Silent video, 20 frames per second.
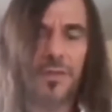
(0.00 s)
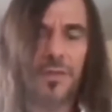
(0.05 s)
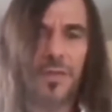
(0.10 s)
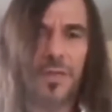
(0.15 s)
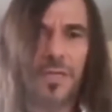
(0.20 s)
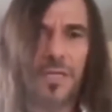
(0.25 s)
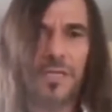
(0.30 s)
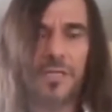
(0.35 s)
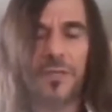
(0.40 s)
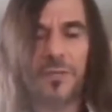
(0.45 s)

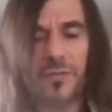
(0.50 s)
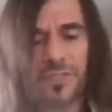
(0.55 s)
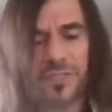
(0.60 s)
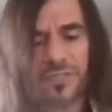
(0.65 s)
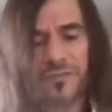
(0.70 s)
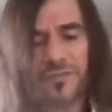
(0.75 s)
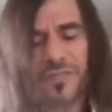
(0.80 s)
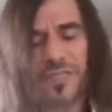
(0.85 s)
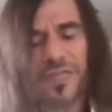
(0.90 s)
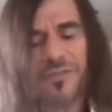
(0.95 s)

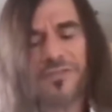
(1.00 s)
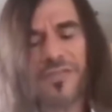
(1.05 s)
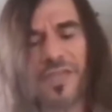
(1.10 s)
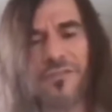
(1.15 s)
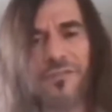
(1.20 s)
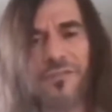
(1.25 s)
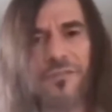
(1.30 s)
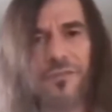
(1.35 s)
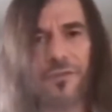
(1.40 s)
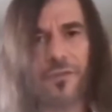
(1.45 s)
Lucifer left
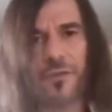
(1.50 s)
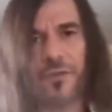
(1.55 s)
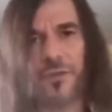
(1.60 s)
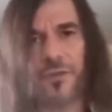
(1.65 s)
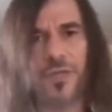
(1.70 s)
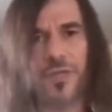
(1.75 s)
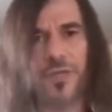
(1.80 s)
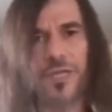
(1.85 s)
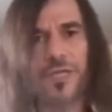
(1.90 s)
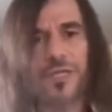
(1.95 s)
heaven for
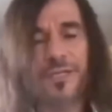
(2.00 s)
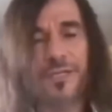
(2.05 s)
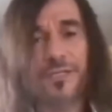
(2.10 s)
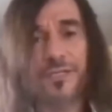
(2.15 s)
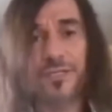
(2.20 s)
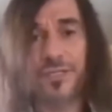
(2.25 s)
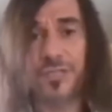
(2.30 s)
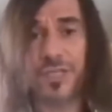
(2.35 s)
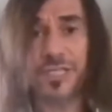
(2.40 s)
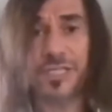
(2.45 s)
you.
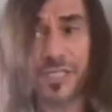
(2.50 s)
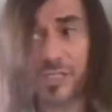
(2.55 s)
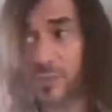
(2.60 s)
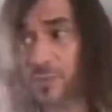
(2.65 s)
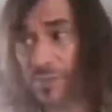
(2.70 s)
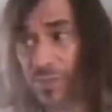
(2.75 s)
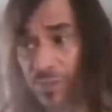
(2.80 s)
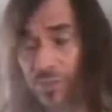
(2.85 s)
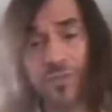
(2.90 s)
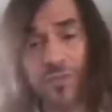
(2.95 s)
Jesus
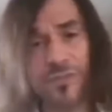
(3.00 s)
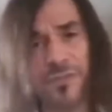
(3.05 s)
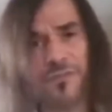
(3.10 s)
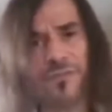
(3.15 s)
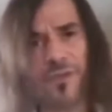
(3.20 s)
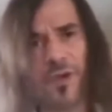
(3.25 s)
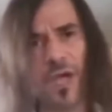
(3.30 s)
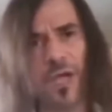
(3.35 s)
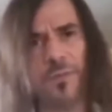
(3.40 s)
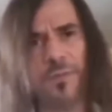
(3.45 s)
was
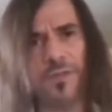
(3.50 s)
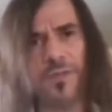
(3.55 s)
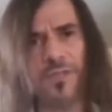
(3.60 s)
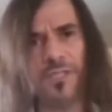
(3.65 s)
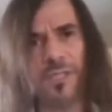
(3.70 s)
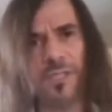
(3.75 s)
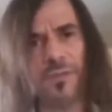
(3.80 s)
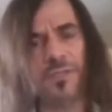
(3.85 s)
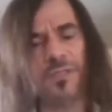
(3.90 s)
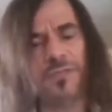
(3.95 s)
crucified because
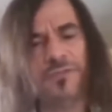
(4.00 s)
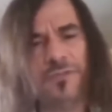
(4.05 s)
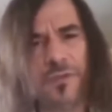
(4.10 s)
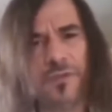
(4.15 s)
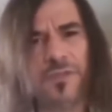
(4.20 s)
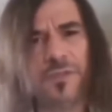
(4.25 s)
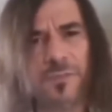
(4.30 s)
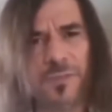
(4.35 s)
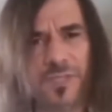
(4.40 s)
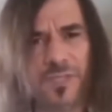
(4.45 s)
he was a
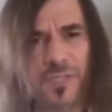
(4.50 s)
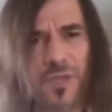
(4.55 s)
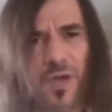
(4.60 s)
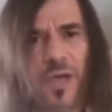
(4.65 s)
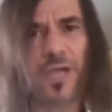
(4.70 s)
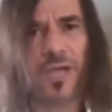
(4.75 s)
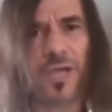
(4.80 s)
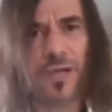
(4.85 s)
false Messiah.